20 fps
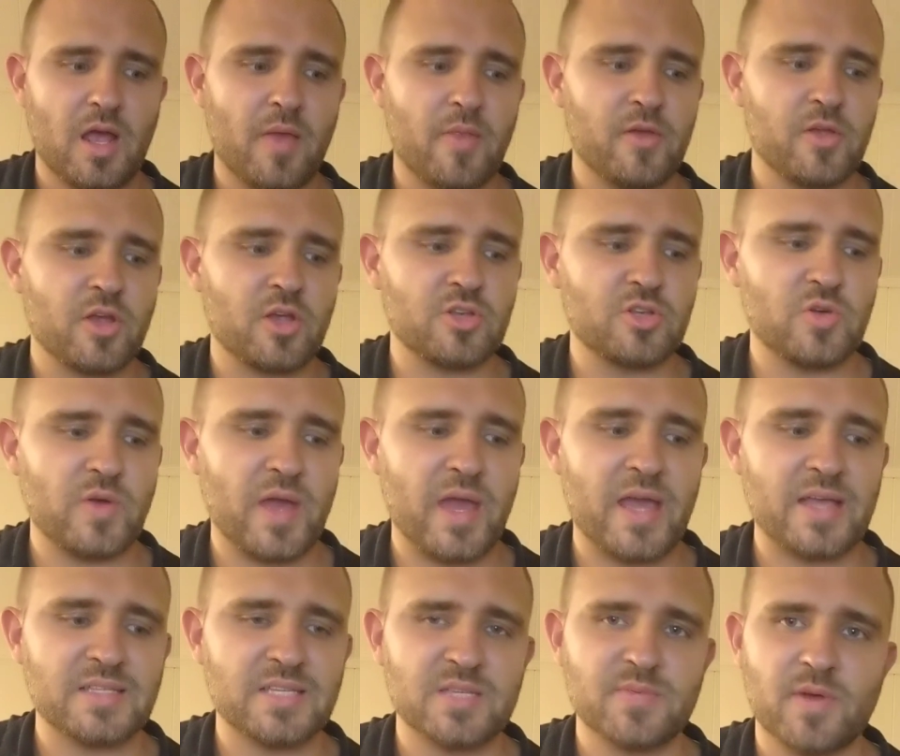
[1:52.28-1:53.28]
and then you're going to do
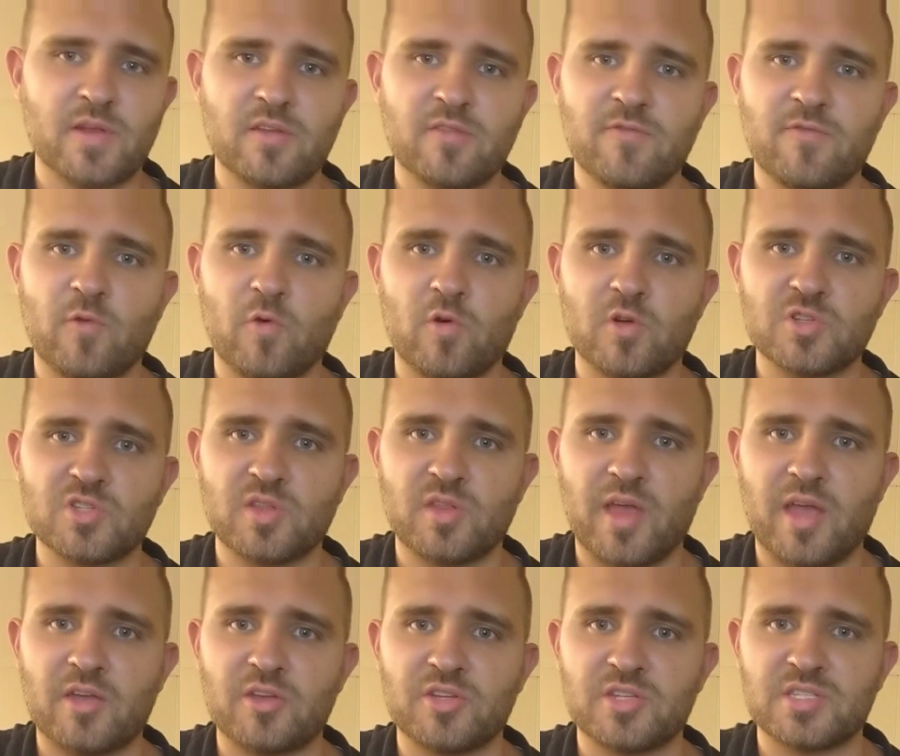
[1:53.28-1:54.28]
A suspended four, so
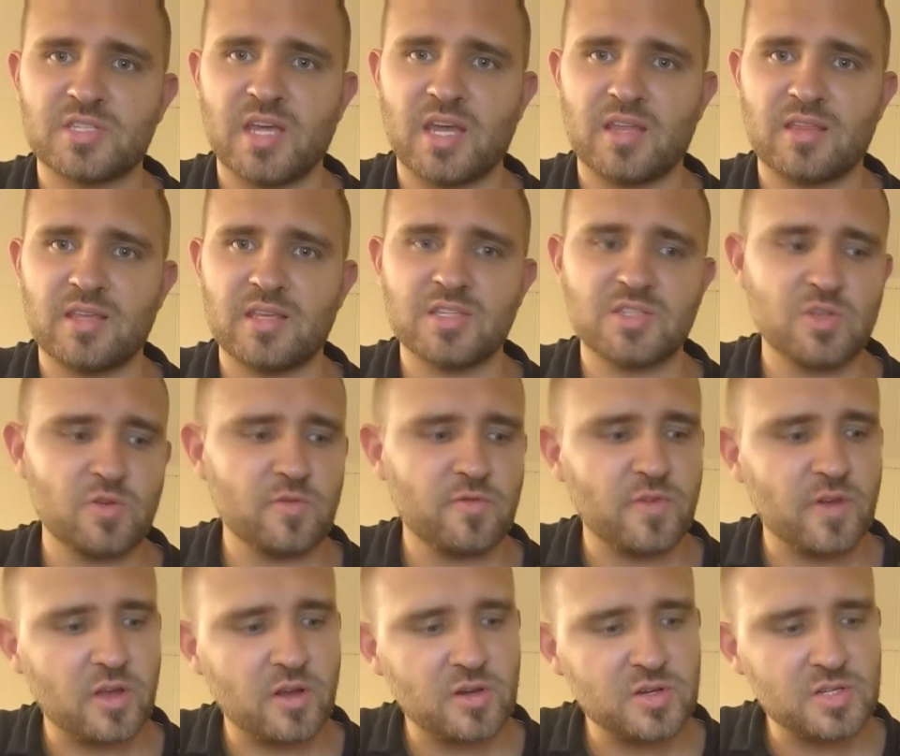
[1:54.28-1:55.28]
that you just take these two
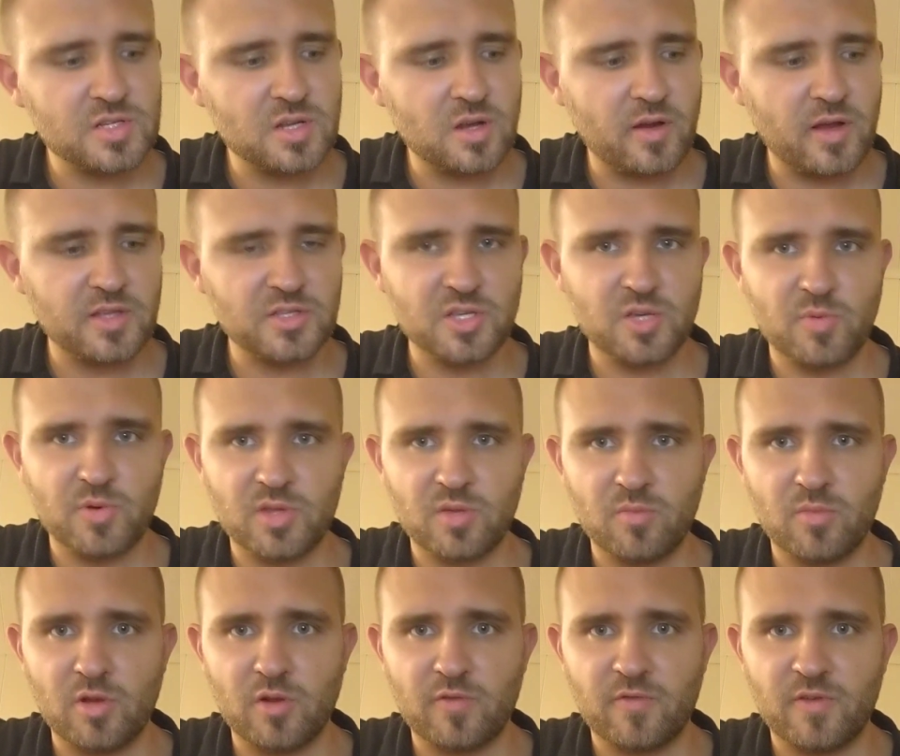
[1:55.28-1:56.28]
fingers. All right, so you put the
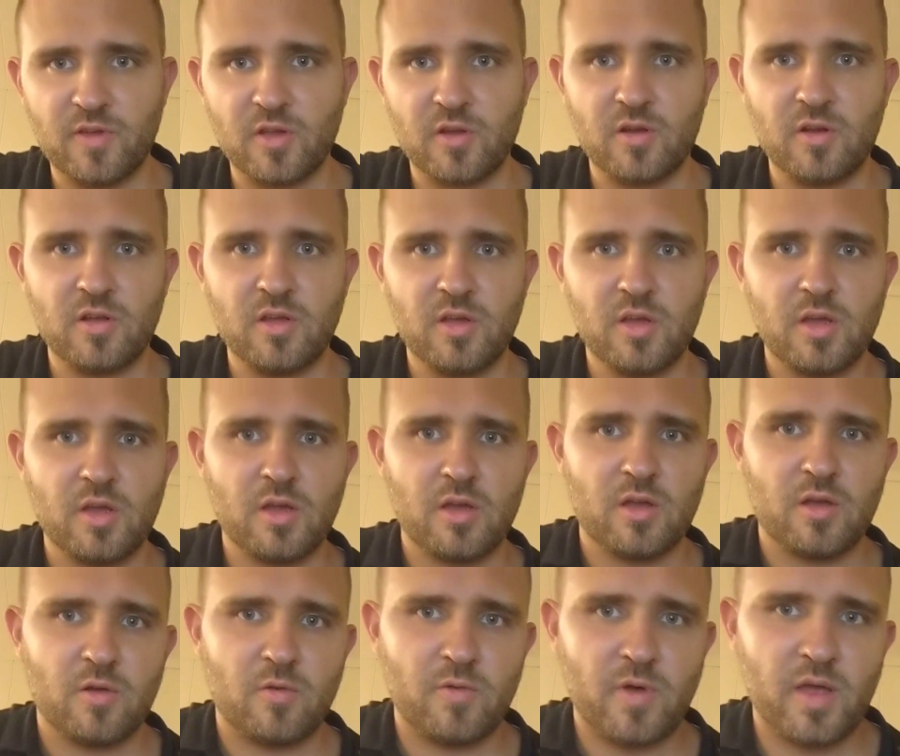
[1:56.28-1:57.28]
middle finger
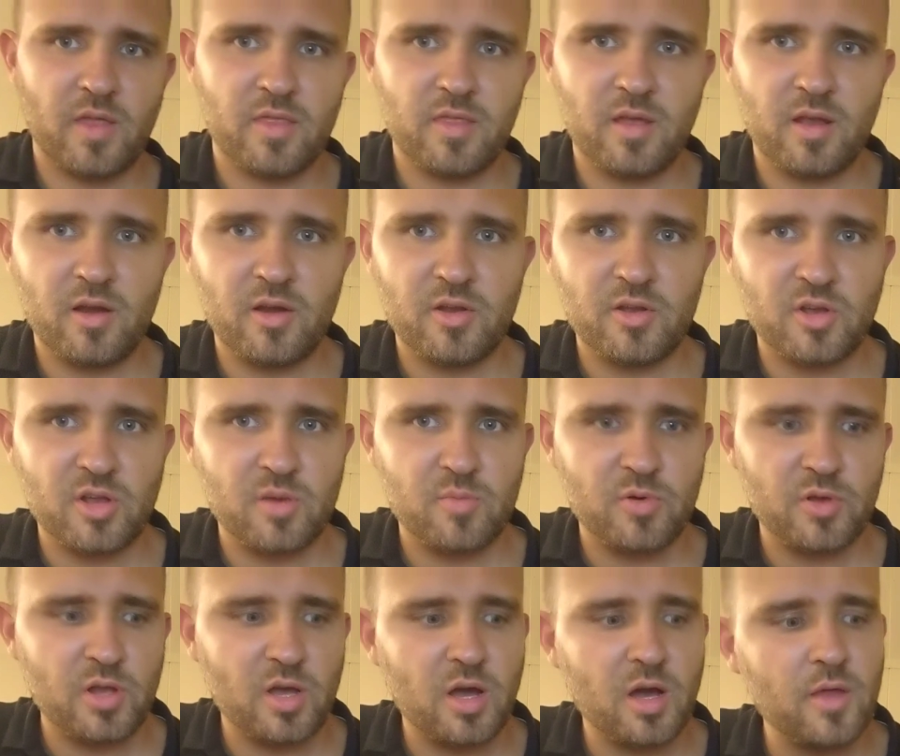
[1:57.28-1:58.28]
right there. You're going to
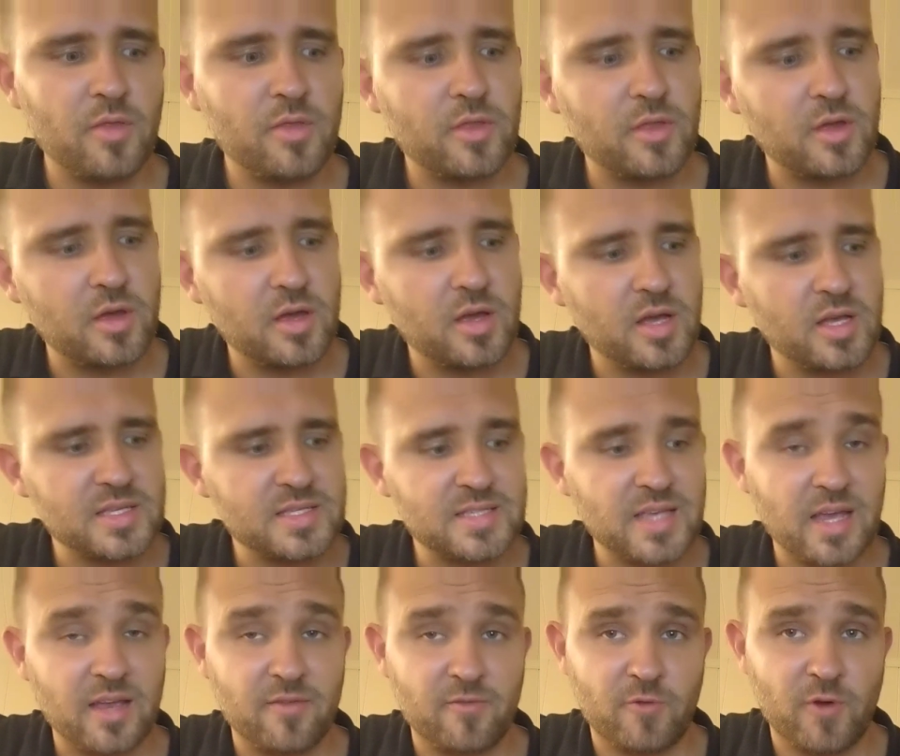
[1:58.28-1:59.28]
put it on the uh,
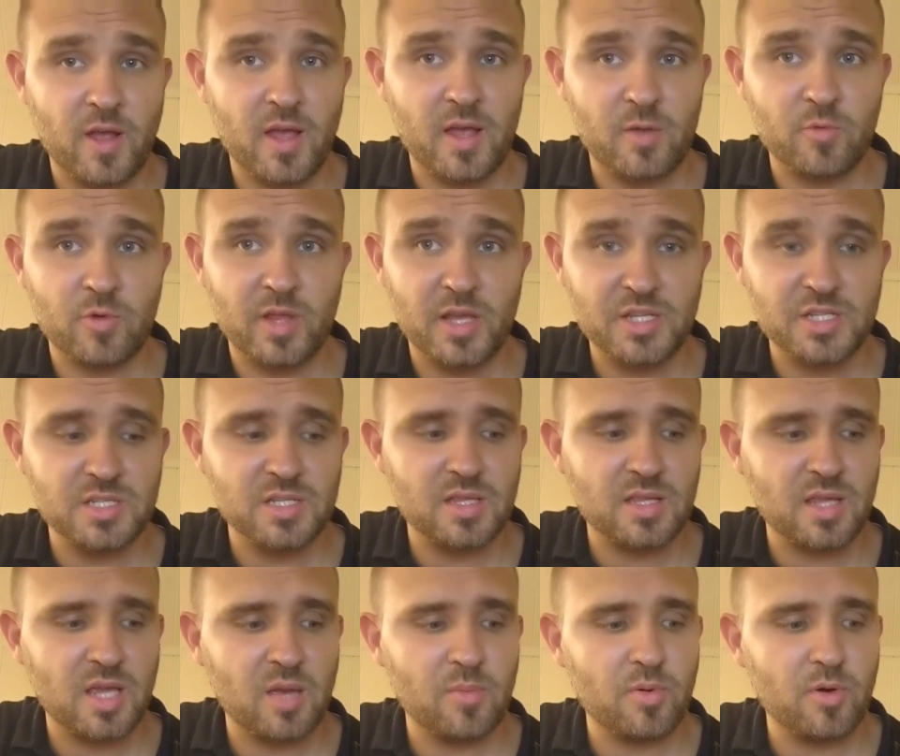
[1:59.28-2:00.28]
second fret in relation to
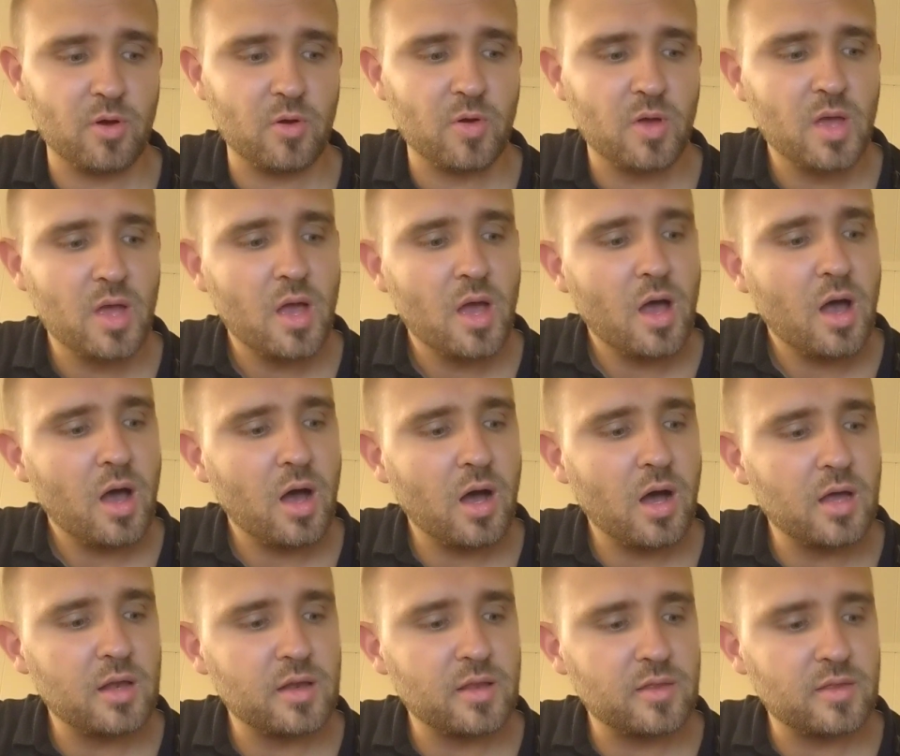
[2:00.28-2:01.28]
the capo
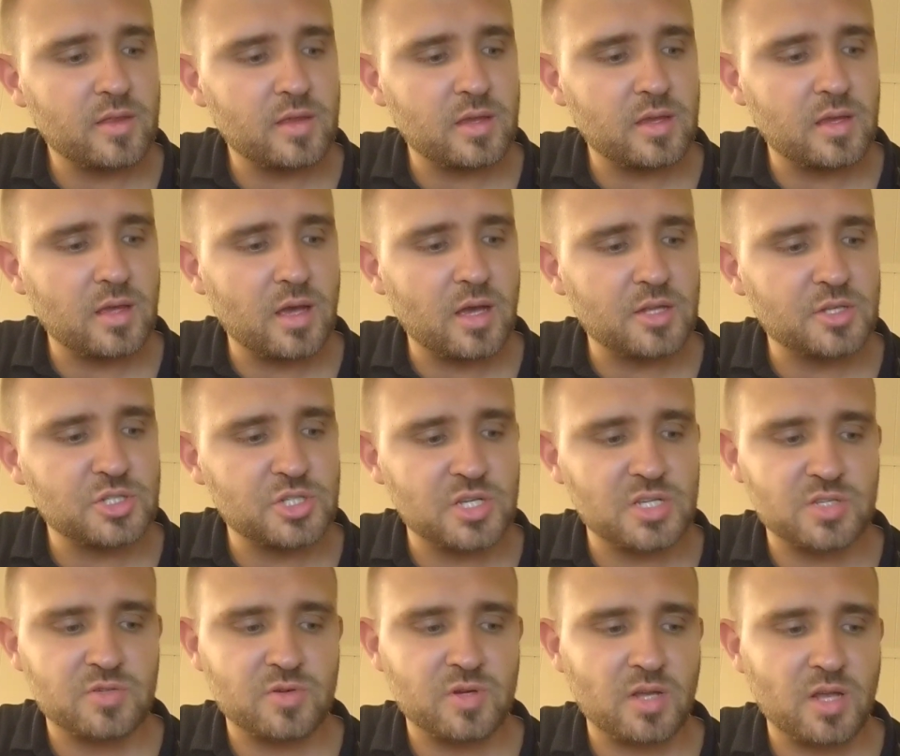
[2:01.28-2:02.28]
on the uh,
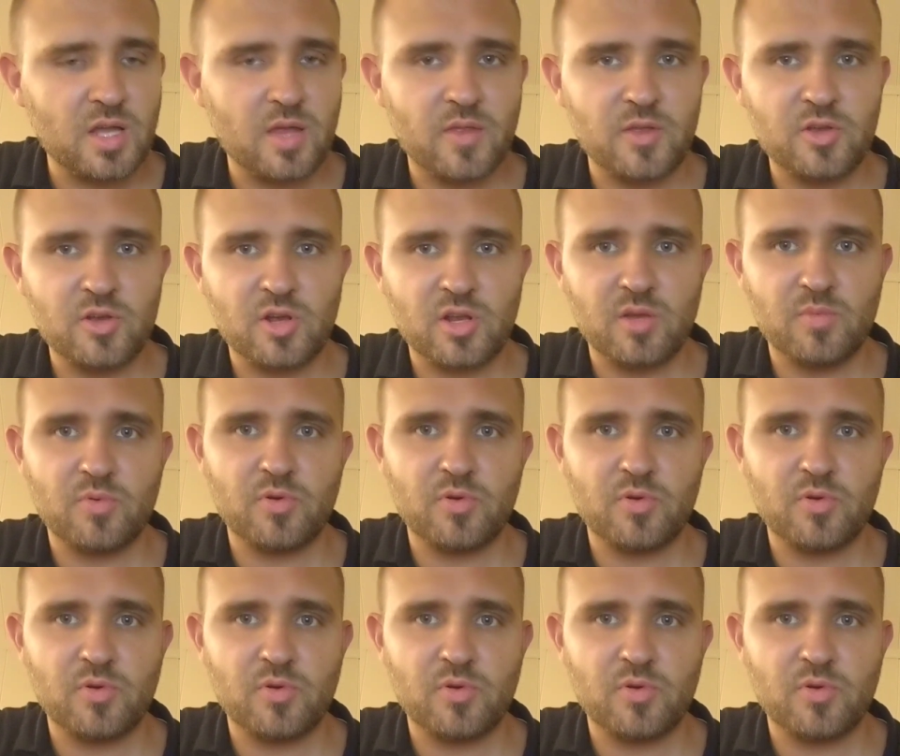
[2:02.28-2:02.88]
G string, and then you're going